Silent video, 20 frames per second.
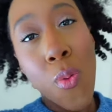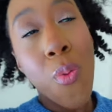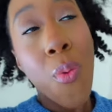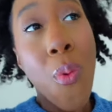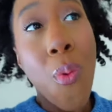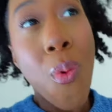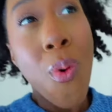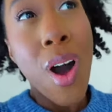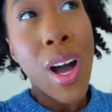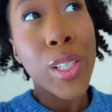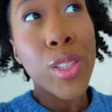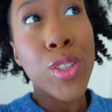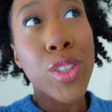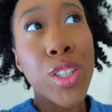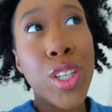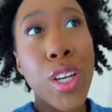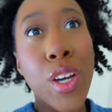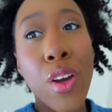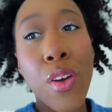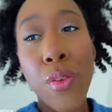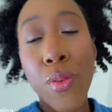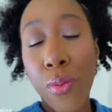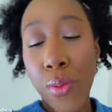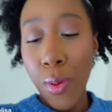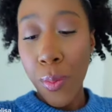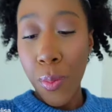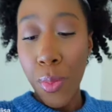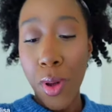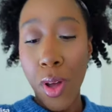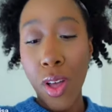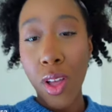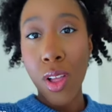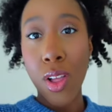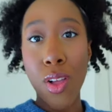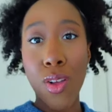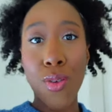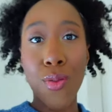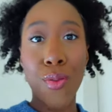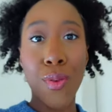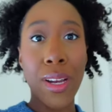watching
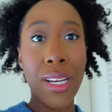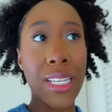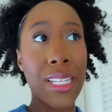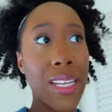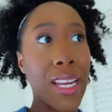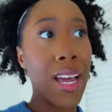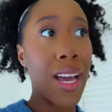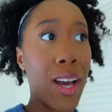football right